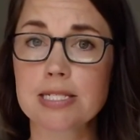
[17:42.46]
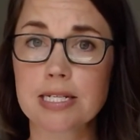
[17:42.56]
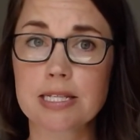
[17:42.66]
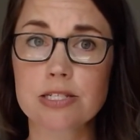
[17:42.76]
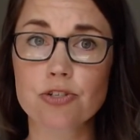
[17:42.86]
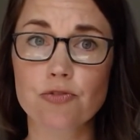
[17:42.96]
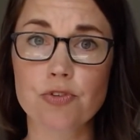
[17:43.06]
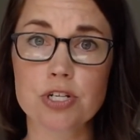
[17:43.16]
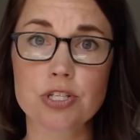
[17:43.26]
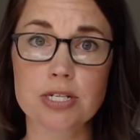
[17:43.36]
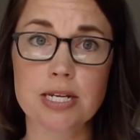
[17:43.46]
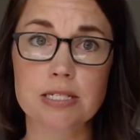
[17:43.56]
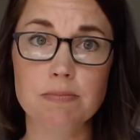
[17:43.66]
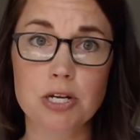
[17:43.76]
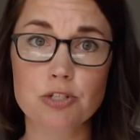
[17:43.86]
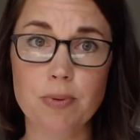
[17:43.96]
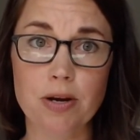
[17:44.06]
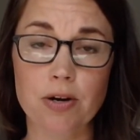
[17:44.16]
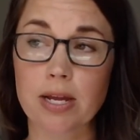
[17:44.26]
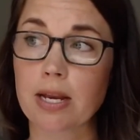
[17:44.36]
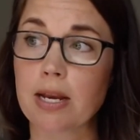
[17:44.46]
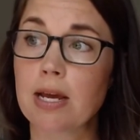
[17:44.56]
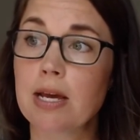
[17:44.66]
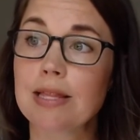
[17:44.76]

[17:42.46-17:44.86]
Stick these in your fridge. They taste much better in.